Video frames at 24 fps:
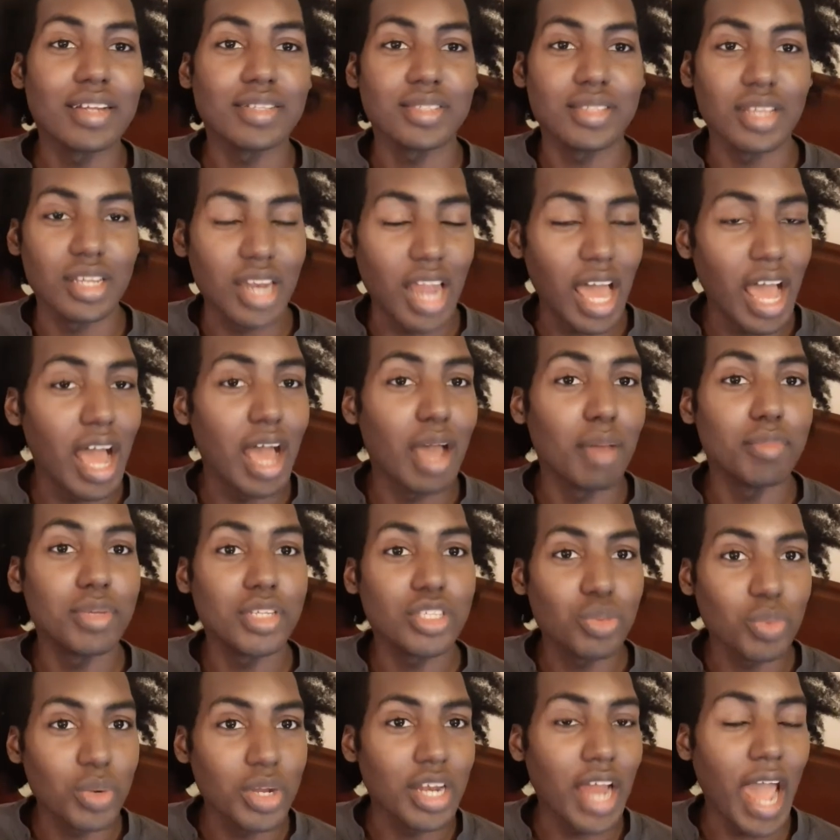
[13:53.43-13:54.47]
salon
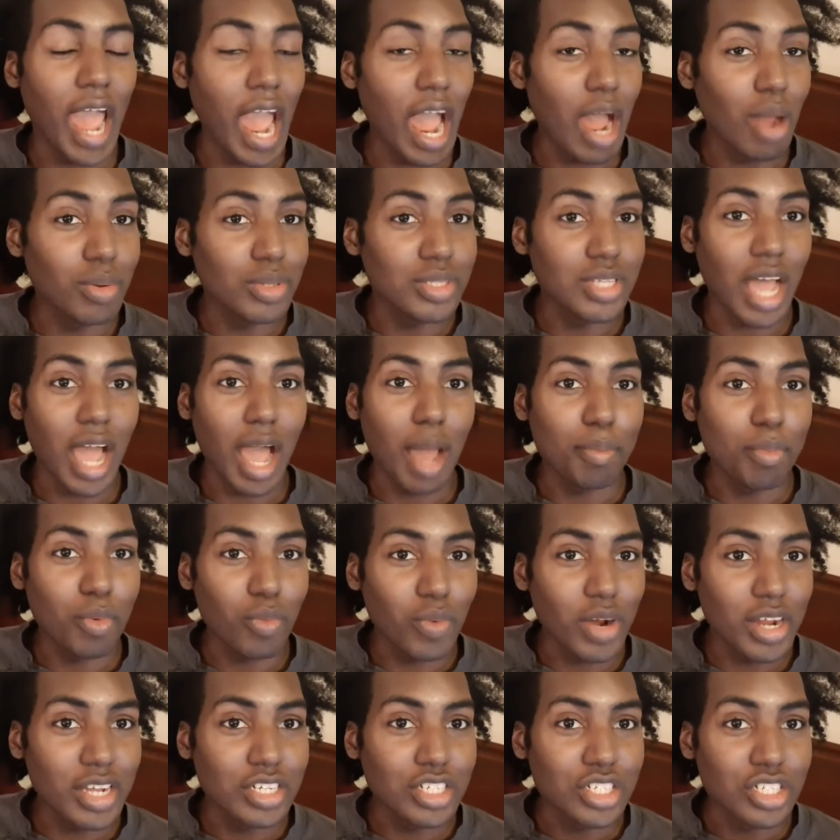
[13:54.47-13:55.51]
between the hours of
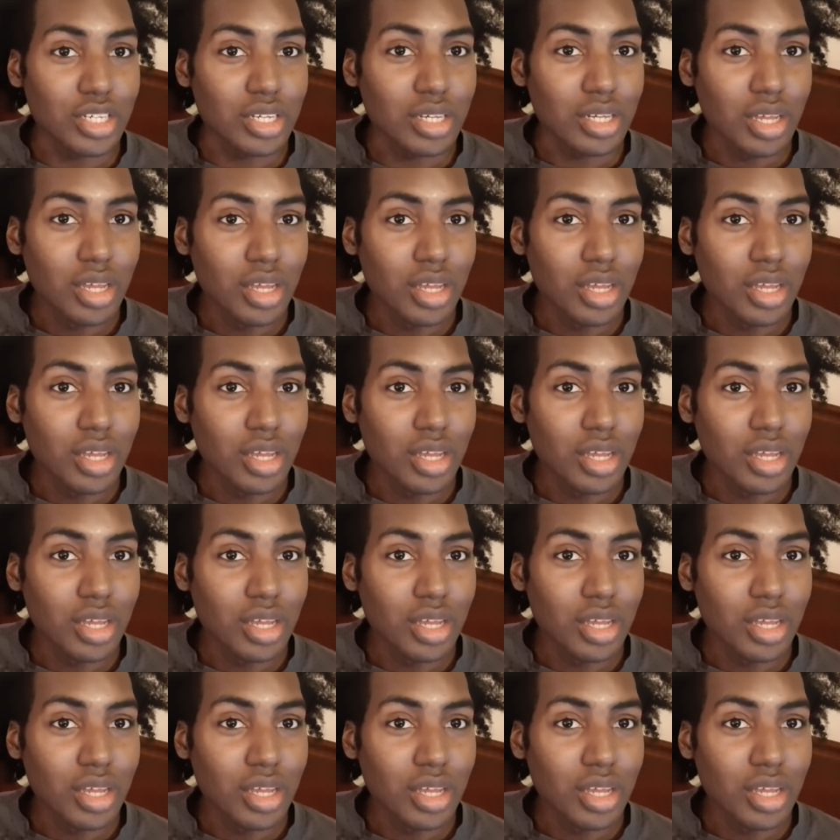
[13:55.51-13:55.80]
operation.